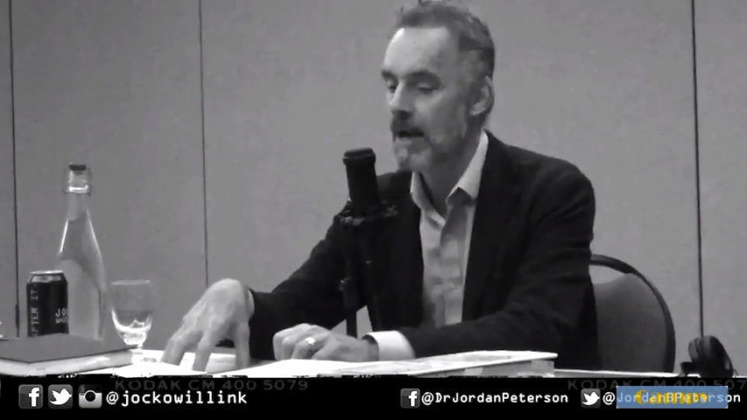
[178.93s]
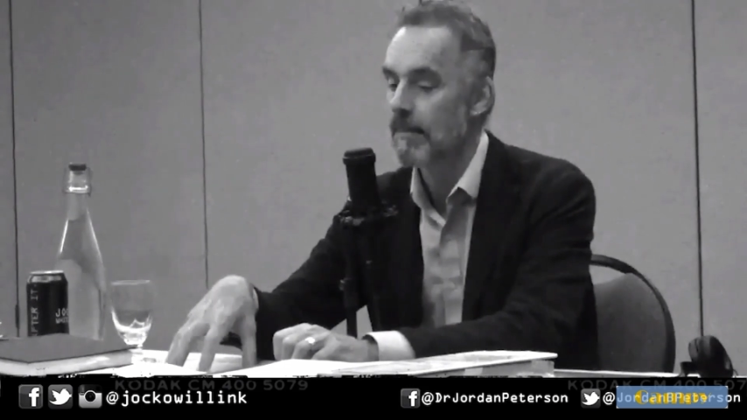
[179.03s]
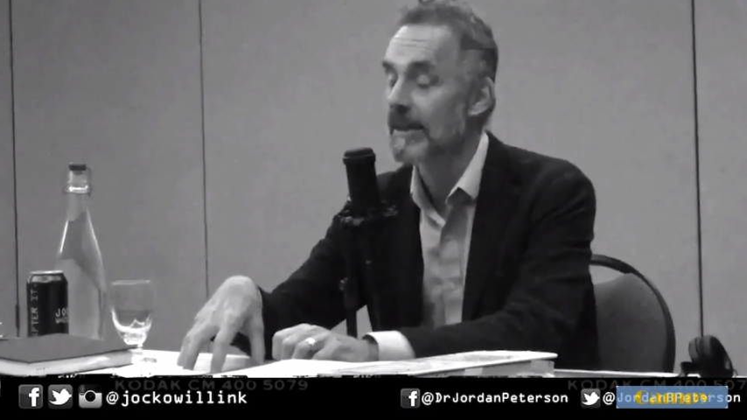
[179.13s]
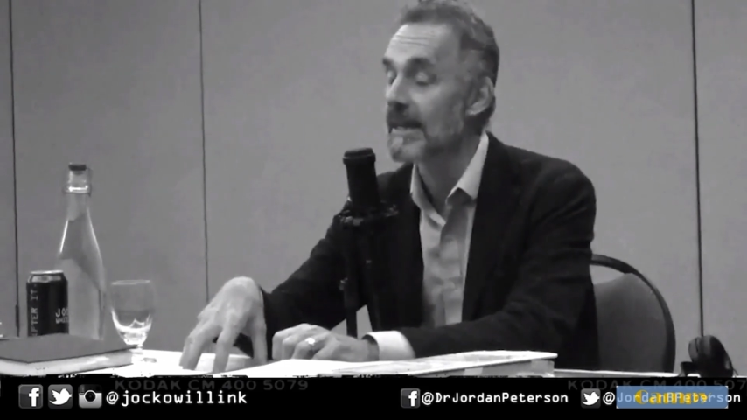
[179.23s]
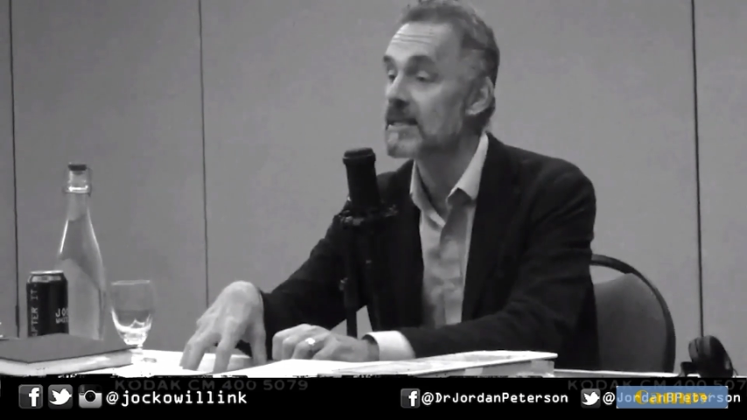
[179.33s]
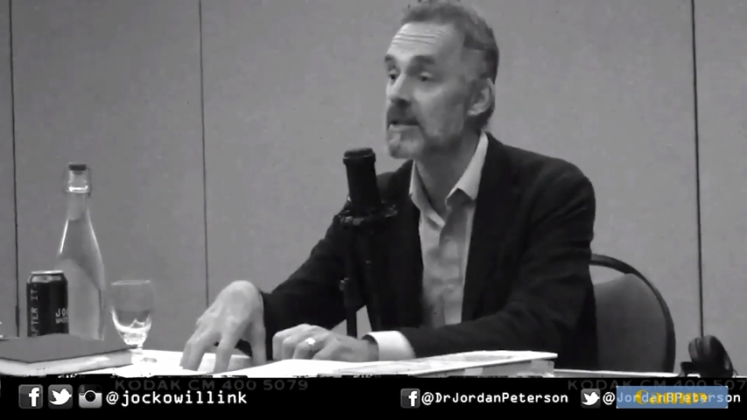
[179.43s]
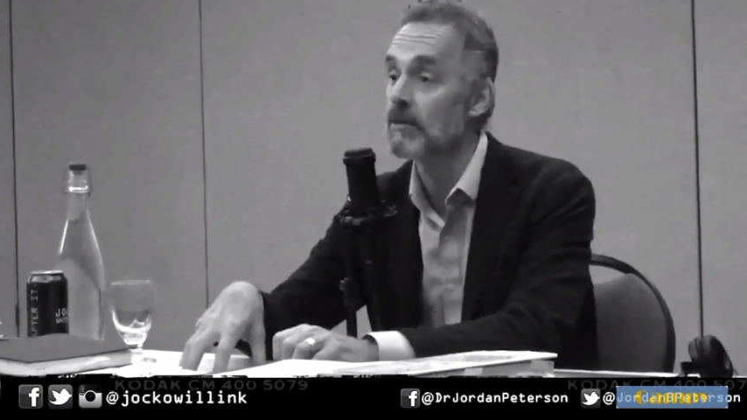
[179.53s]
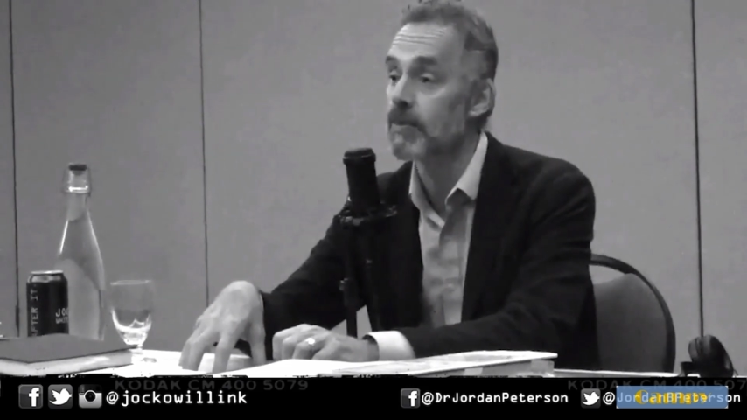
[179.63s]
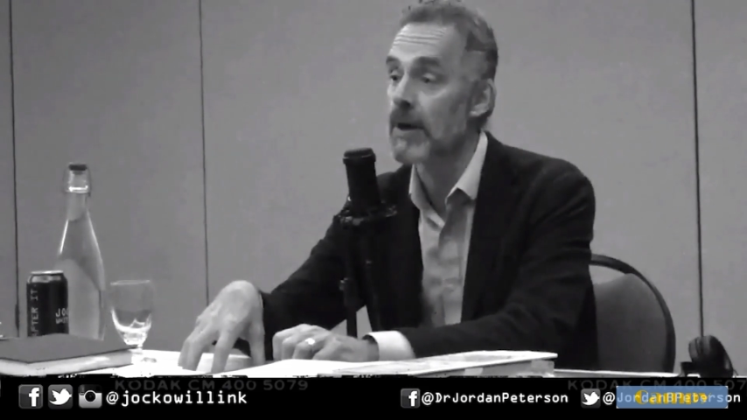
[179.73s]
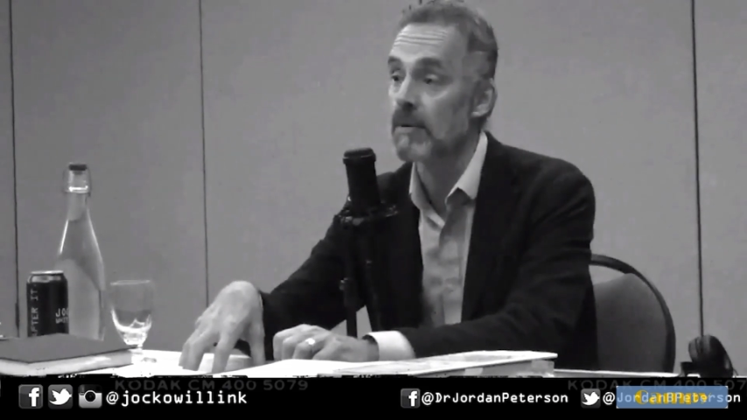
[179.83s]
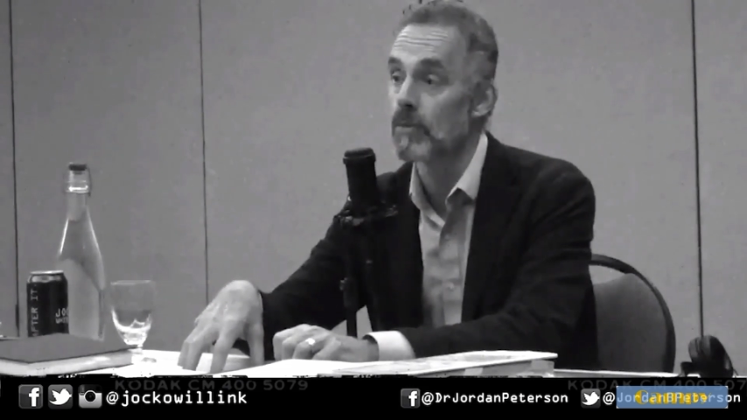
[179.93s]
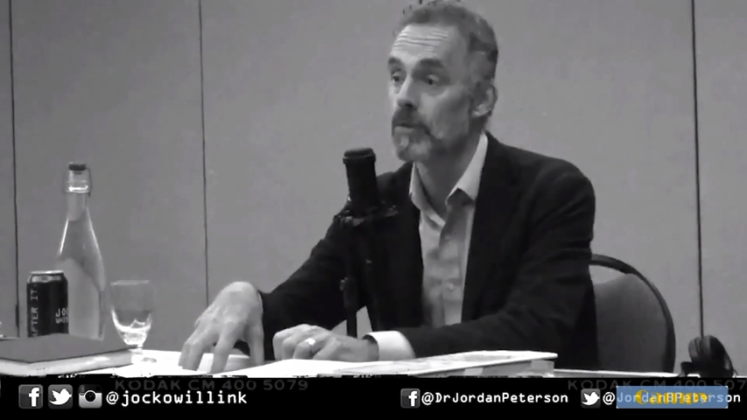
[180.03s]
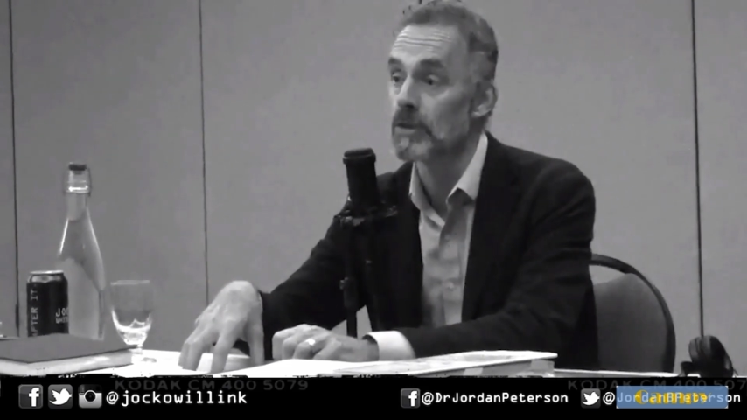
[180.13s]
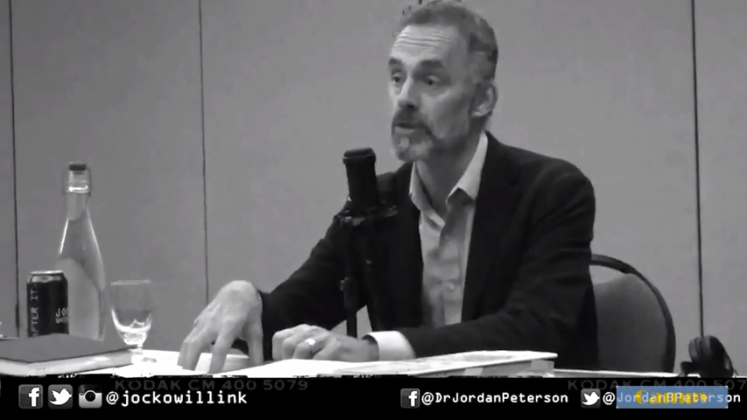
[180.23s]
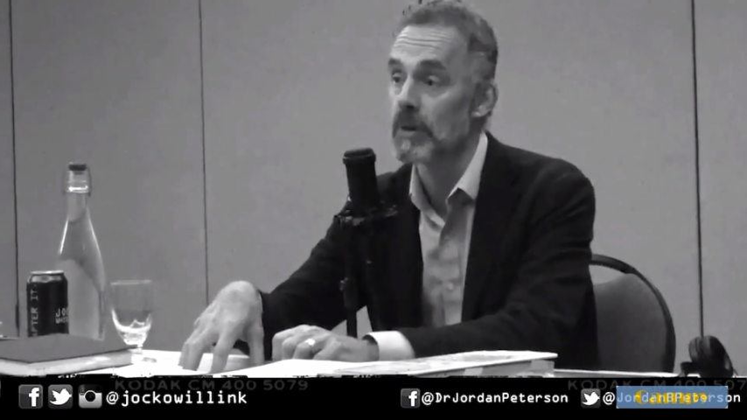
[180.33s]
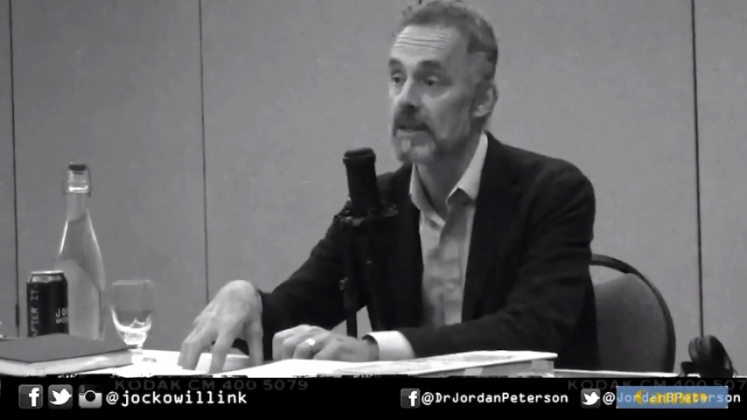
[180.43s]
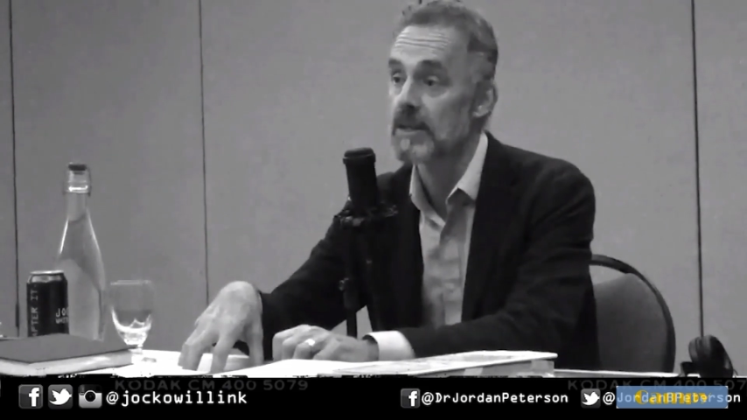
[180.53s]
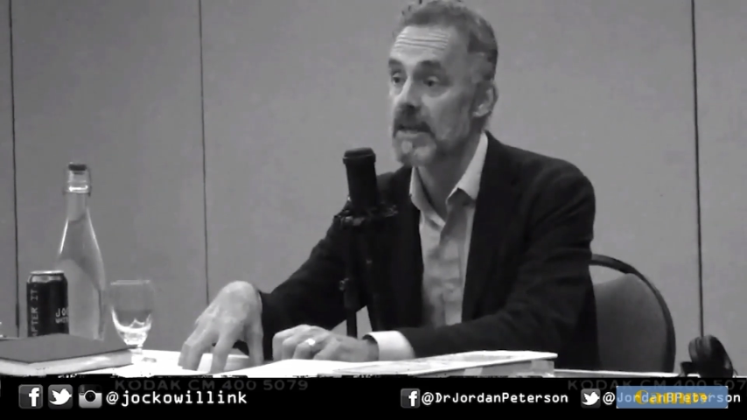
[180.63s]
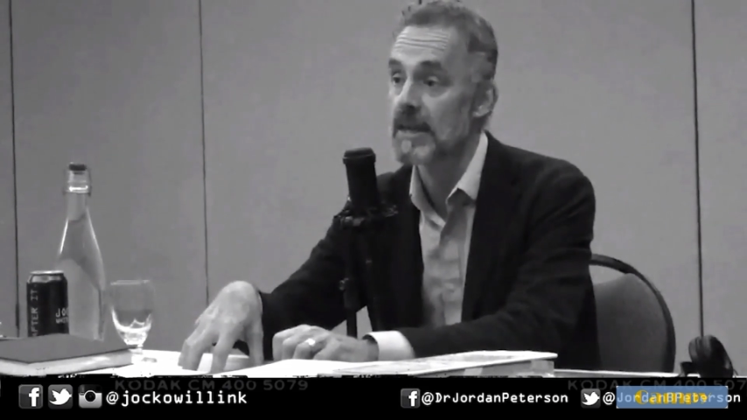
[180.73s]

But they still break rules when it's